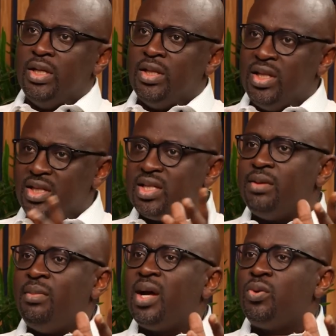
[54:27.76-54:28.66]
this is a
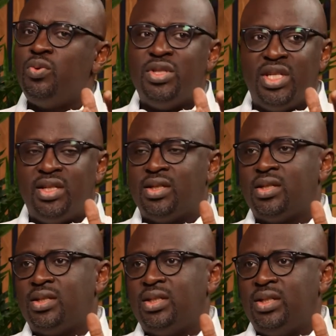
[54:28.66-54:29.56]
man who did
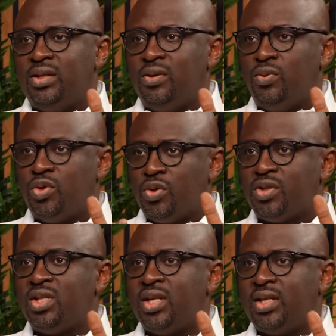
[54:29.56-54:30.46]
it, who
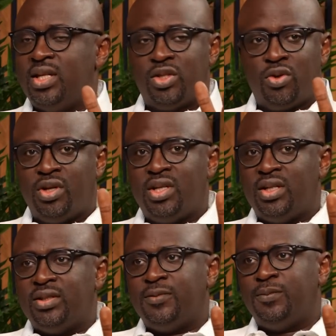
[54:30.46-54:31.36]
succeeded. He studied
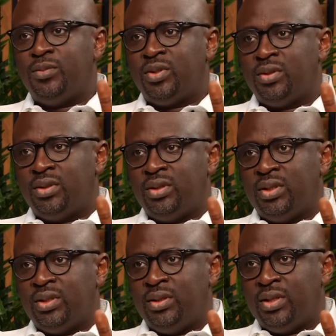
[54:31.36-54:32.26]
in
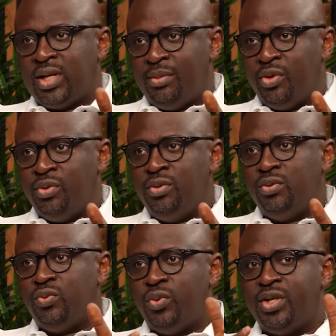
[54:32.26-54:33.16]
Cameroon,
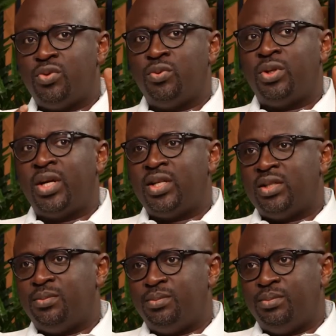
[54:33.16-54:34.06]
went to get
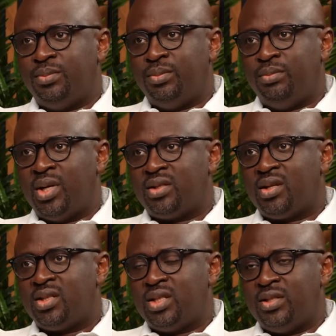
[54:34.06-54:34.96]
his
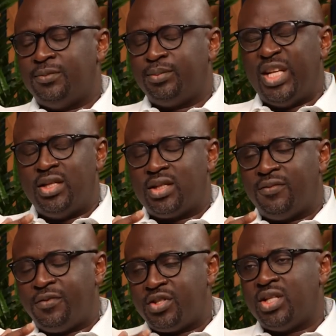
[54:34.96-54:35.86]
master's in his
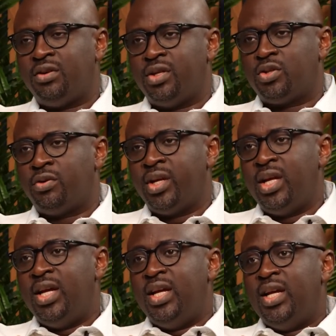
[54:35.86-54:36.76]
first degree,
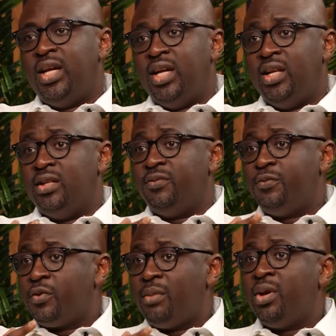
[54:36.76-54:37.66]
in
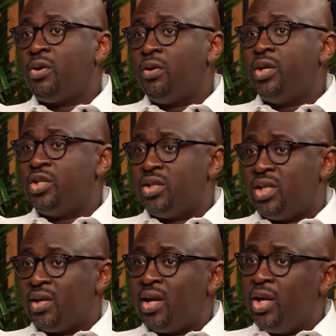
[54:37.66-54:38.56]
Furabe College in
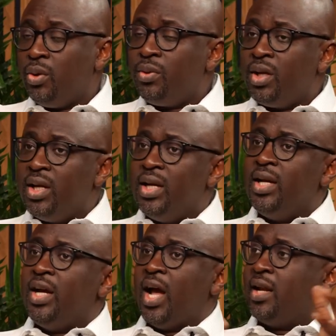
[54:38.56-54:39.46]
Sierra Leone,
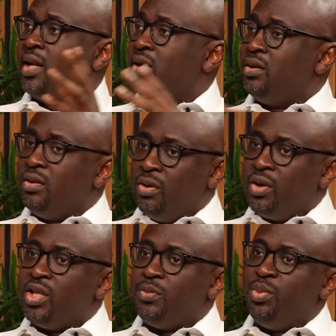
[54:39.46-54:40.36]
and then got
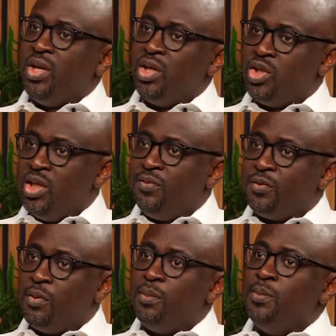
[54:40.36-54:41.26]
his PhD
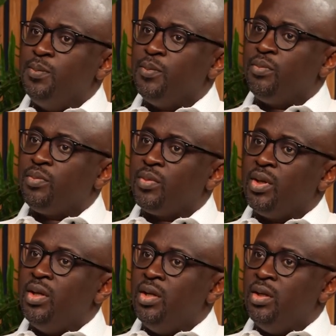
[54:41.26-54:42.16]
from
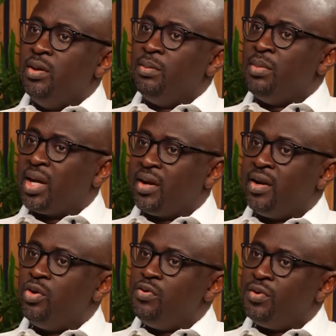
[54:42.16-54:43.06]

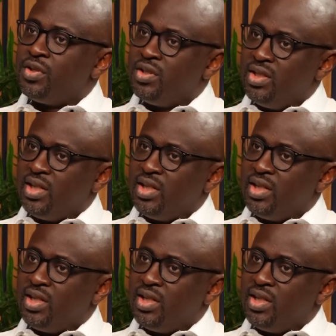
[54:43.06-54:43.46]
Makerere University